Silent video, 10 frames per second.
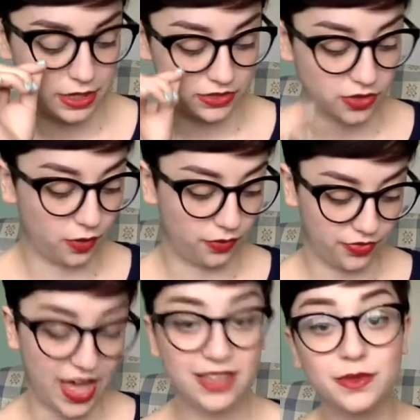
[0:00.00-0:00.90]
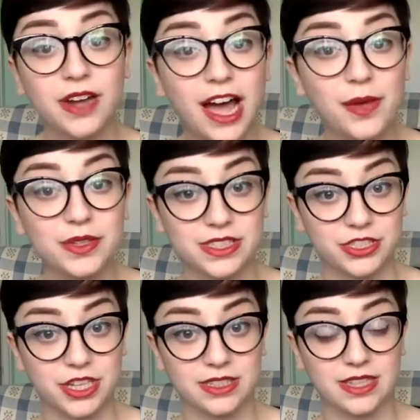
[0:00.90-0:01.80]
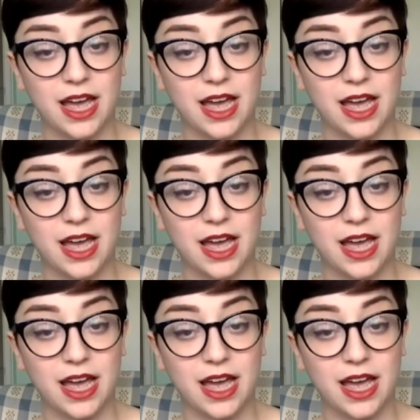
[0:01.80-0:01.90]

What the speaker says: So that's what I would suggest.